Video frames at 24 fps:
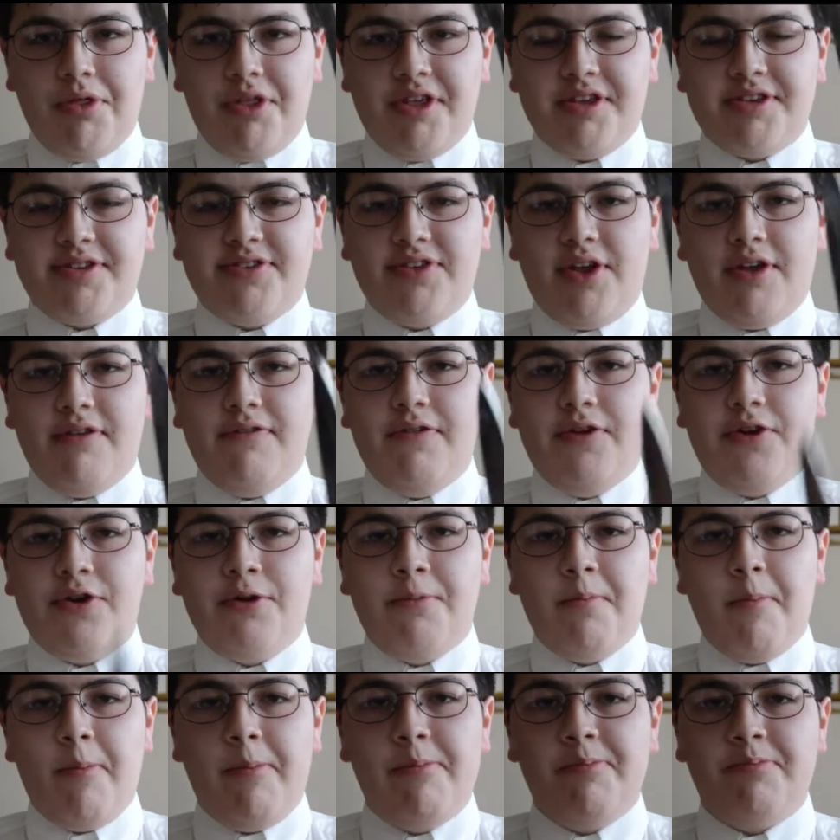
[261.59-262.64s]
This knife here,
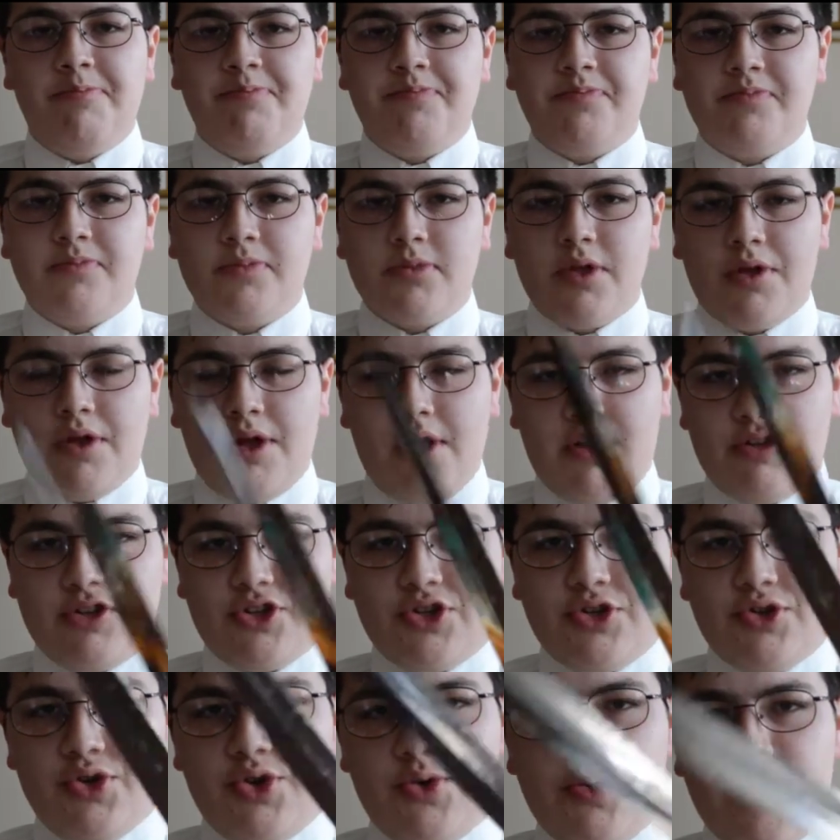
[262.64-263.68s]
I'll
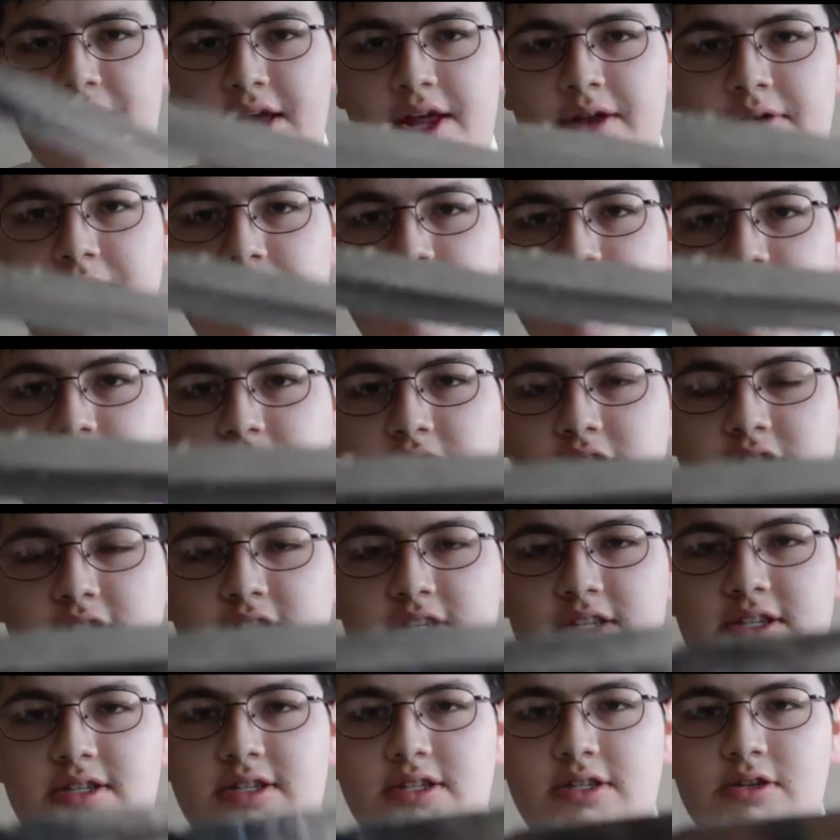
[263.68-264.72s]
show you again just
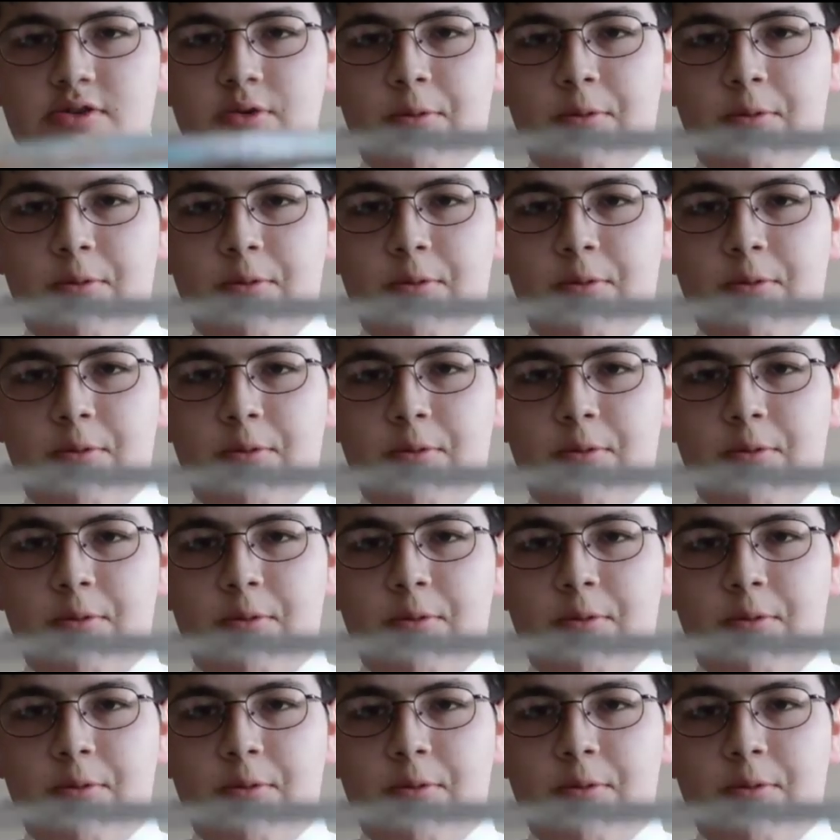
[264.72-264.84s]
because